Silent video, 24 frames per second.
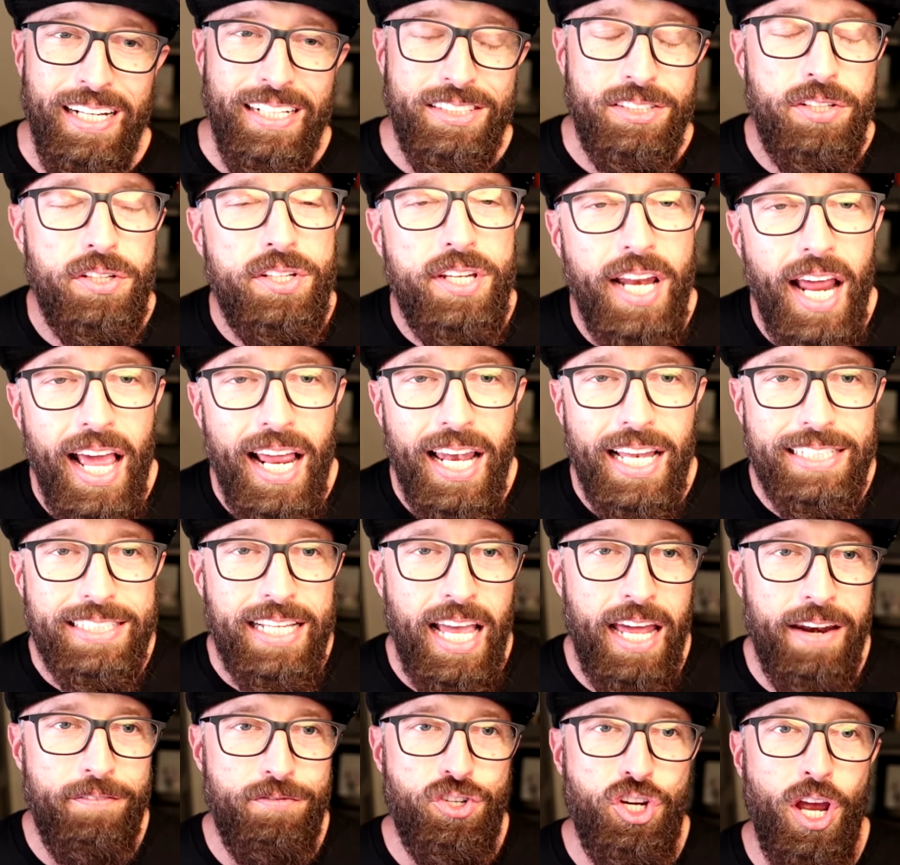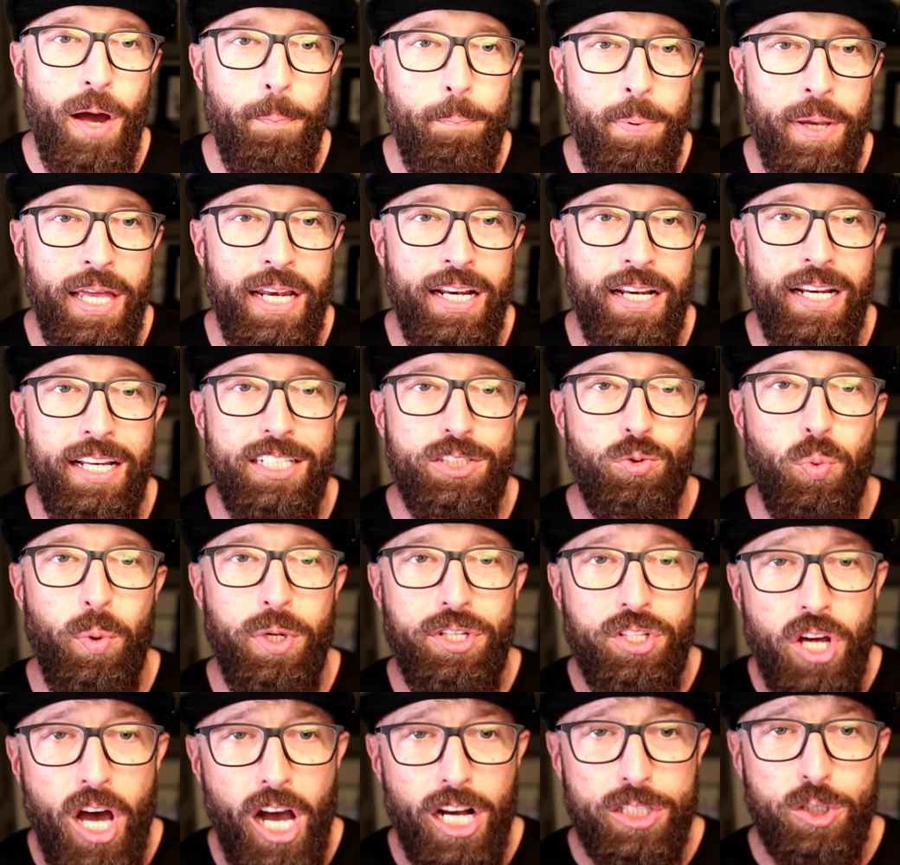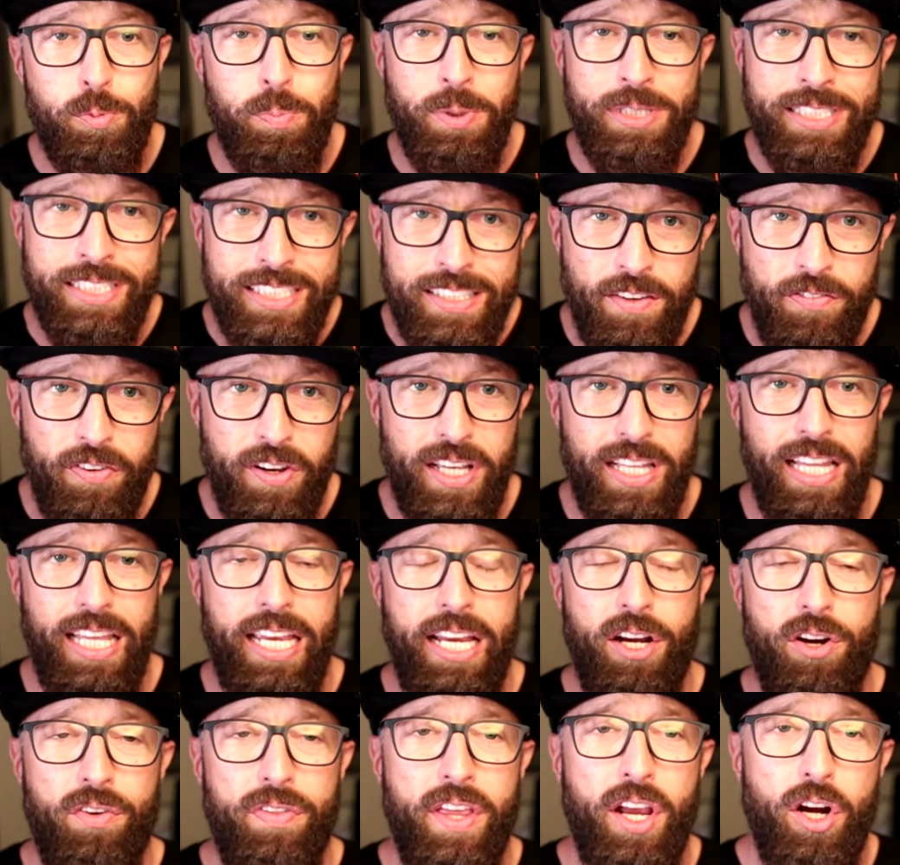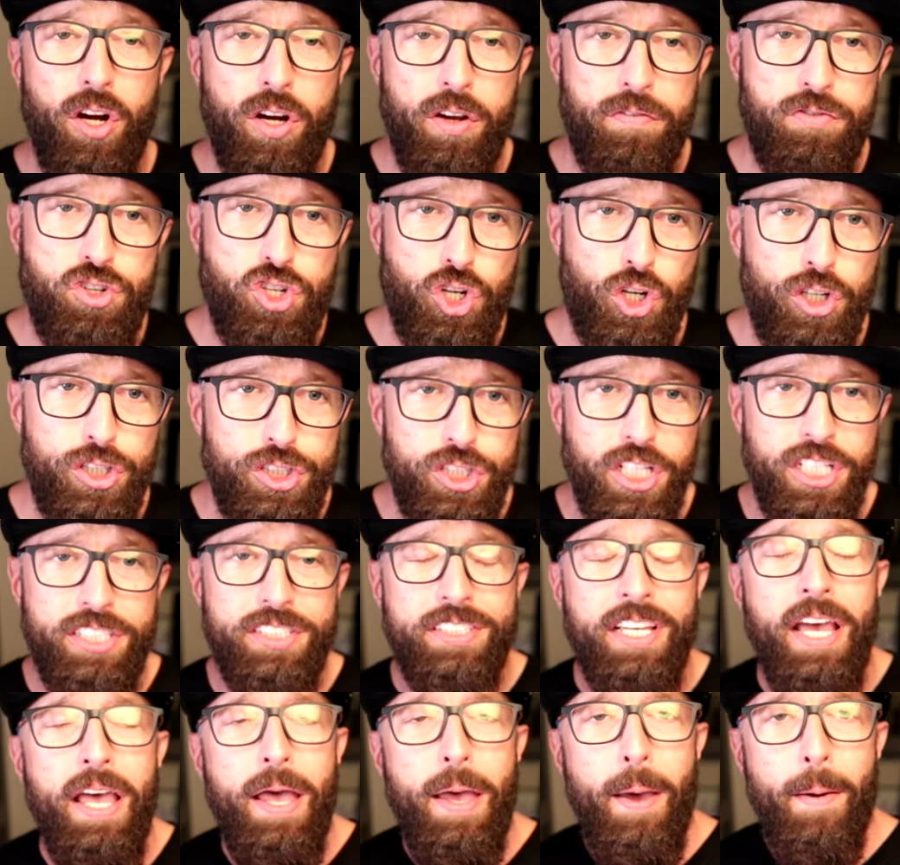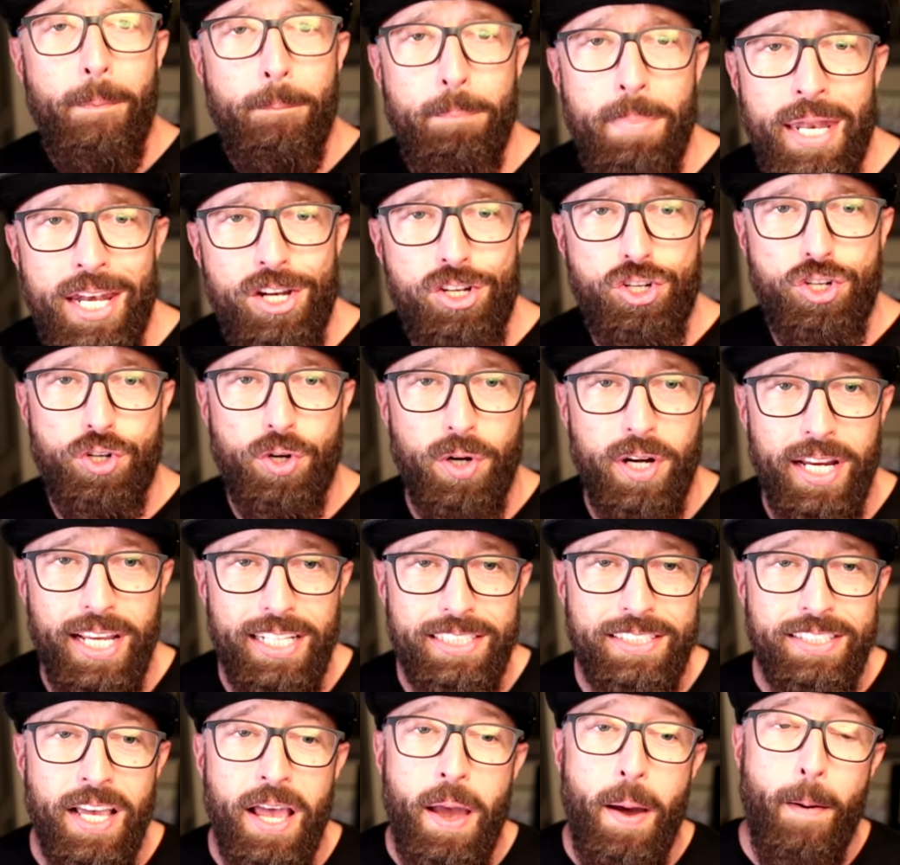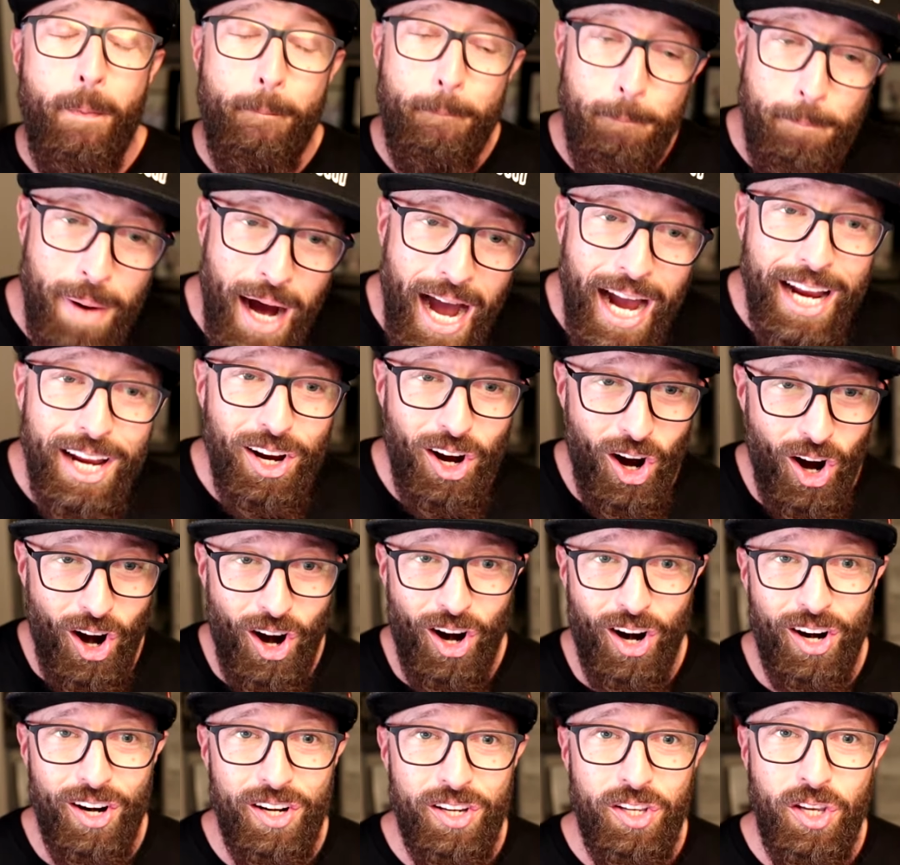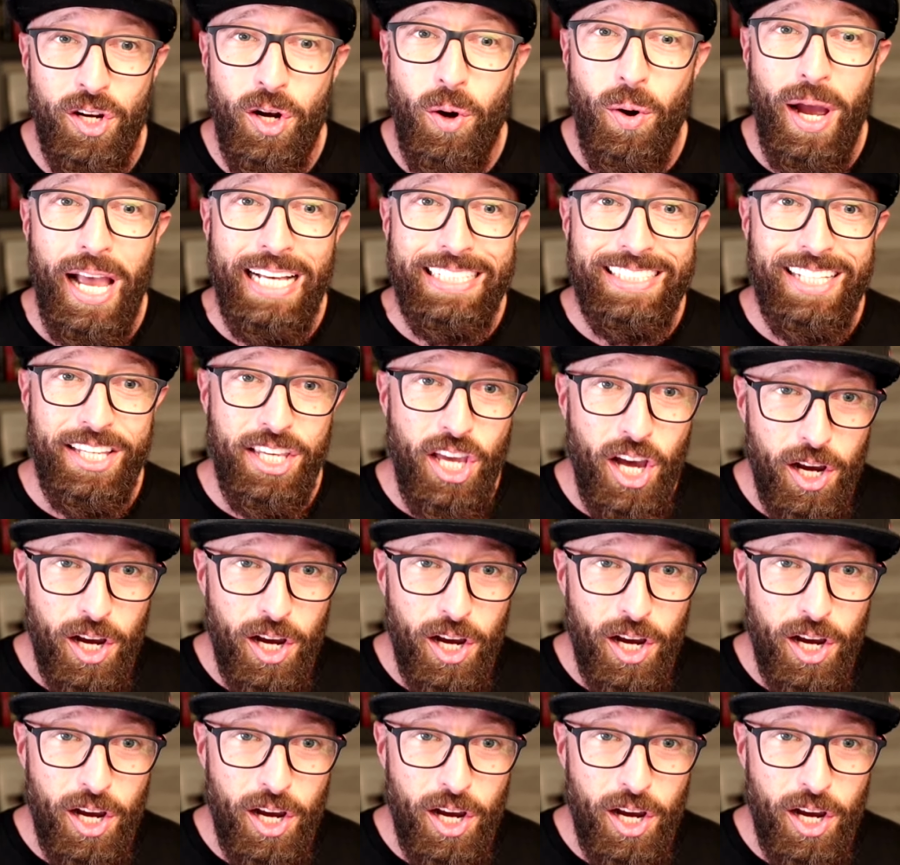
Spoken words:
So today, let's kind of jump in, and as we talk specifically here in the area of churches, ministries, my heart, as a